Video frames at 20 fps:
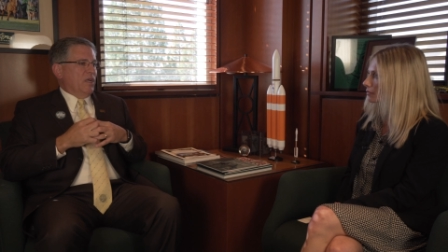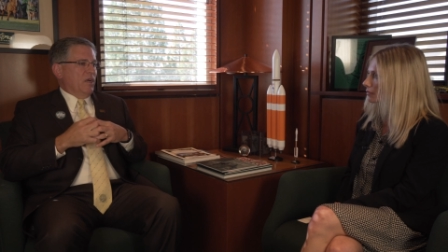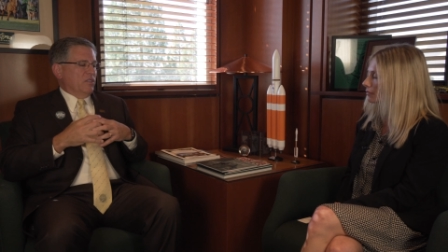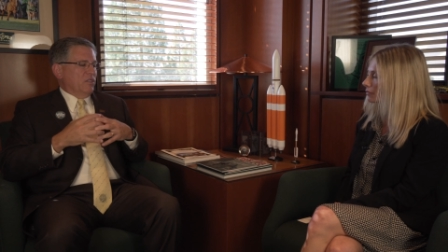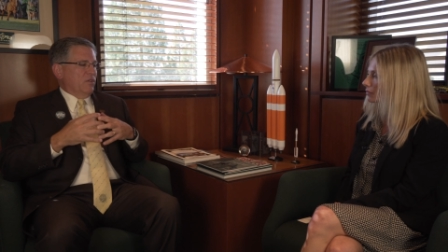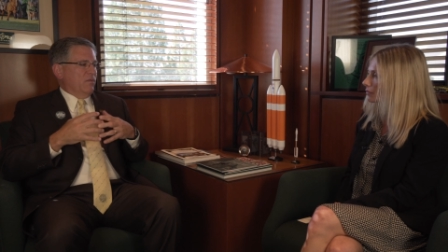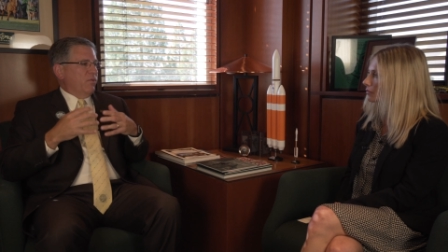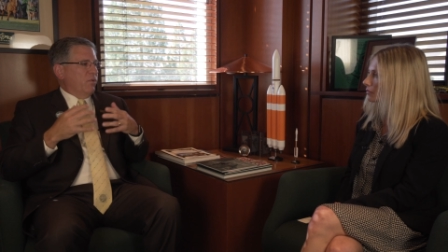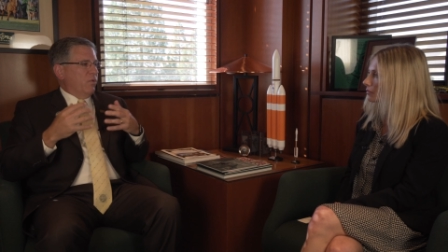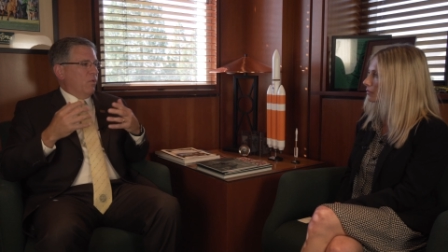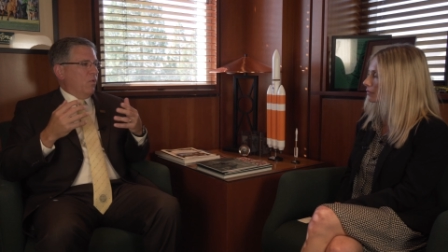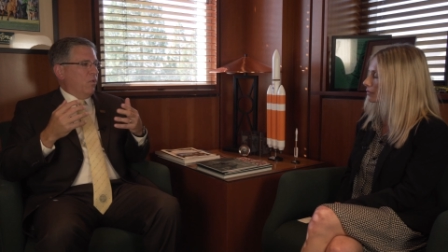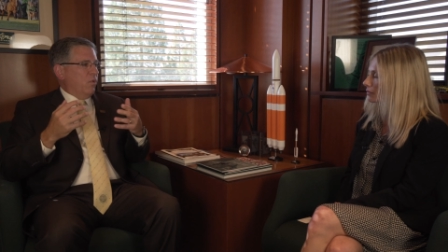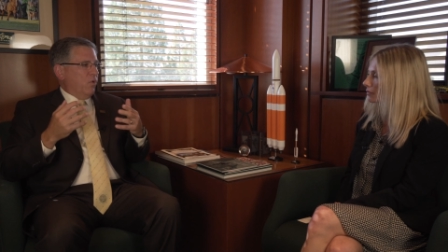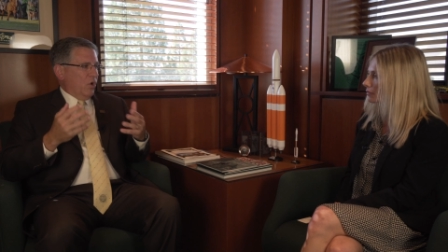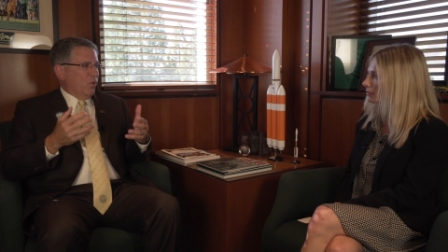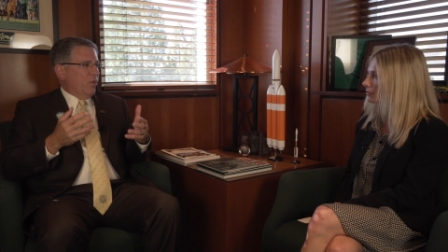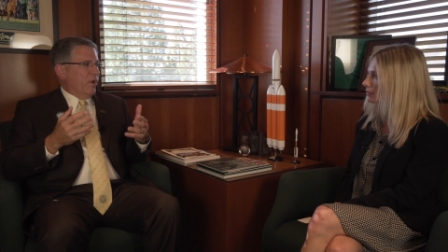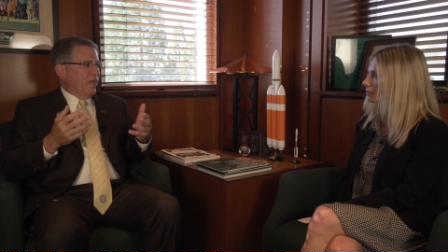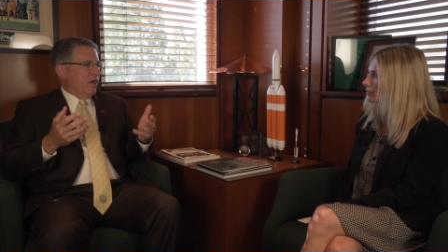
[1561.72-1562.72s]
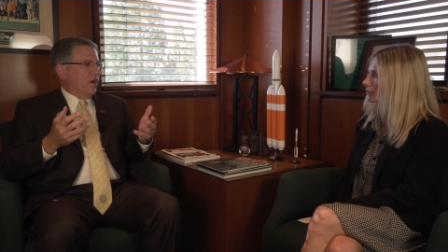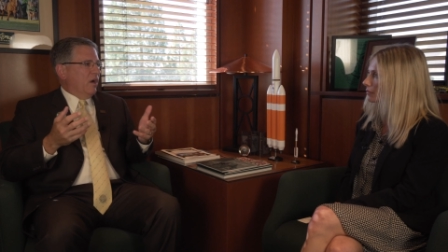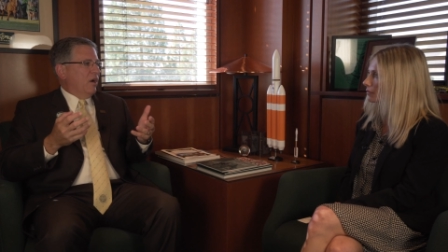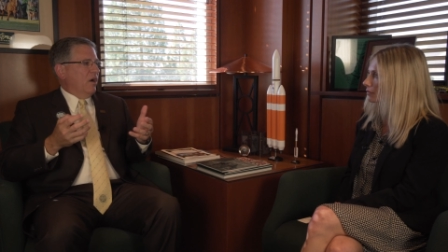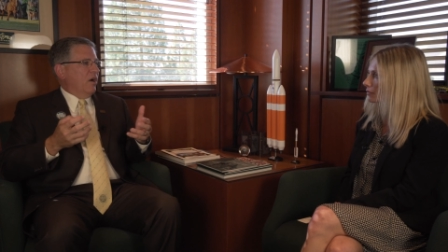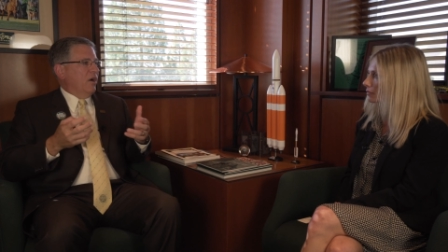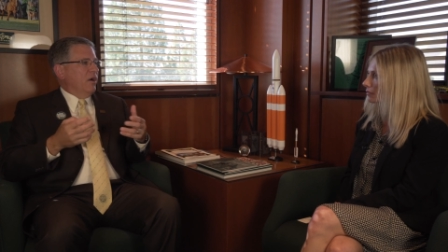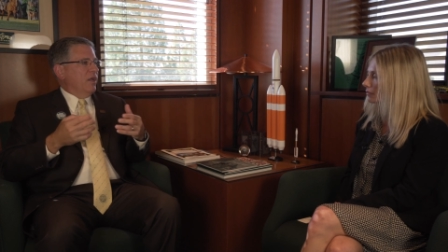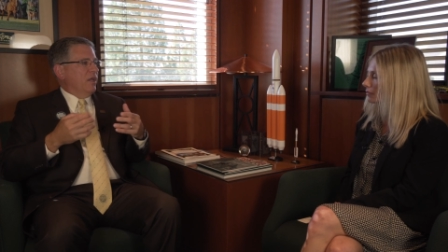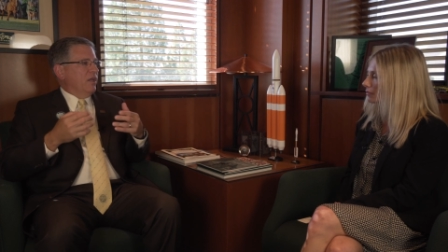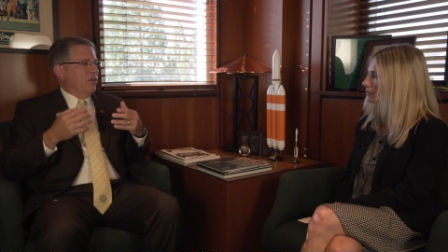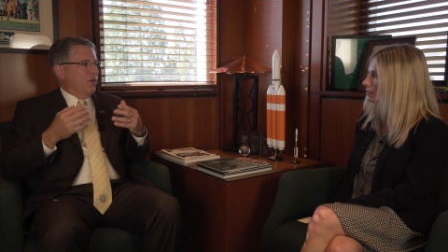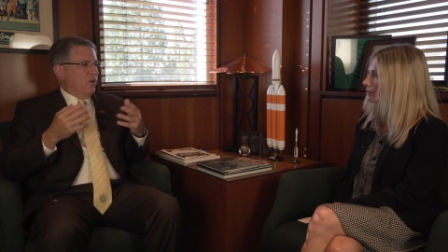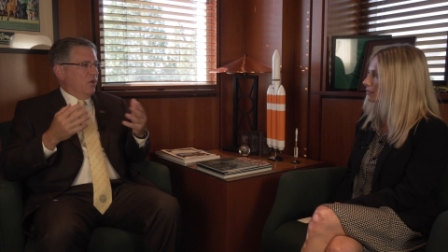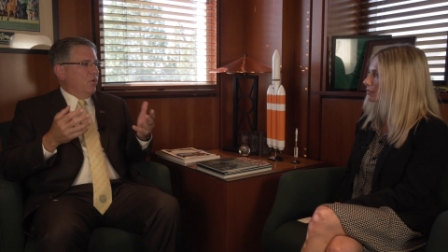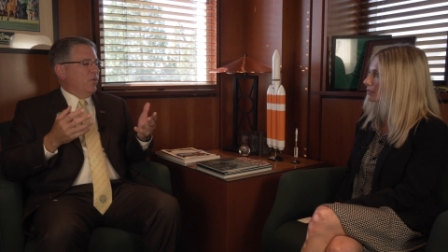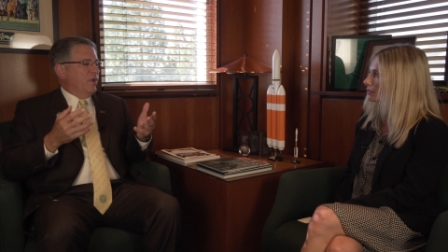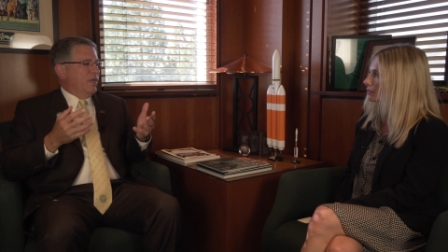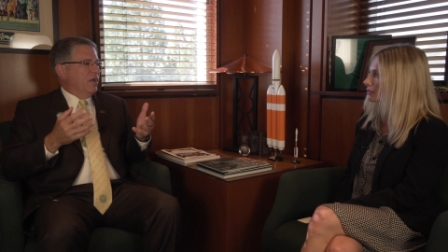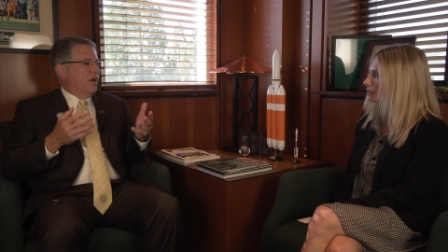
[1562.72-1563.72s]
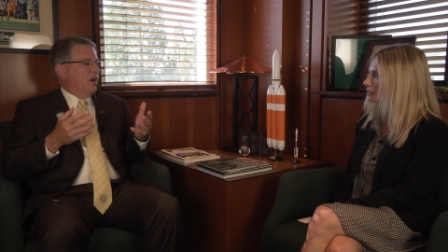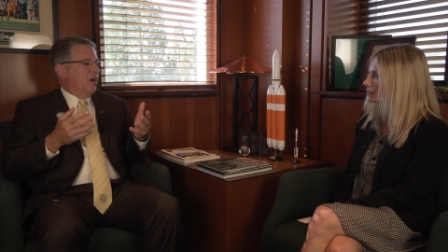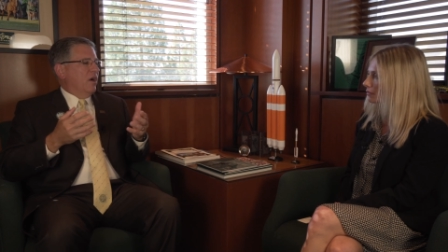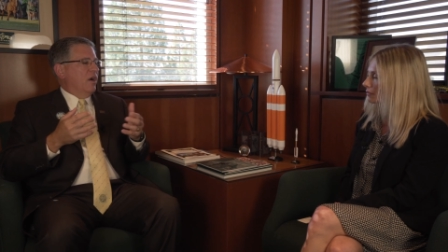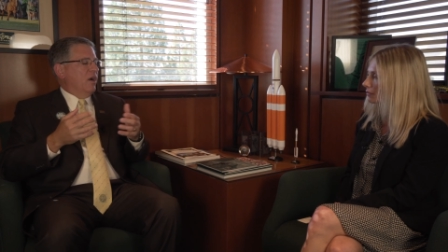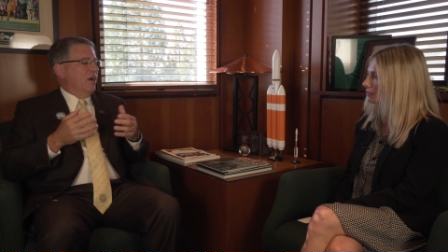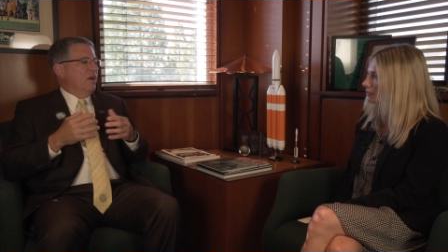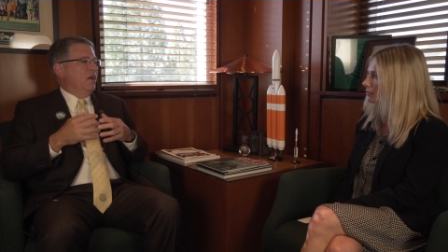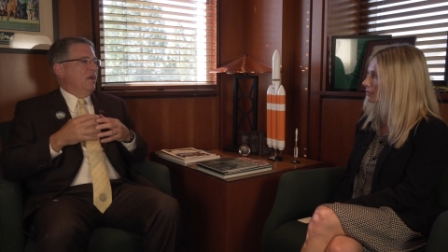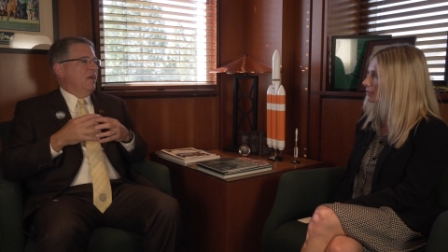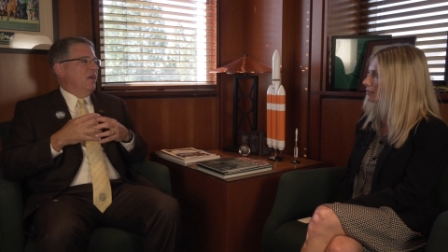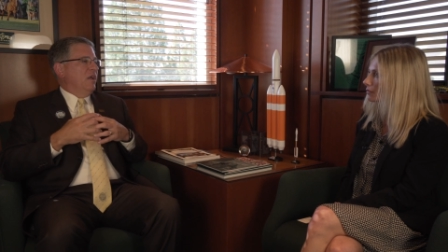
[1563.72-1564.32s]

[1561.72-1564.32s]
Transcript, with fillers: because of where we are and who we are,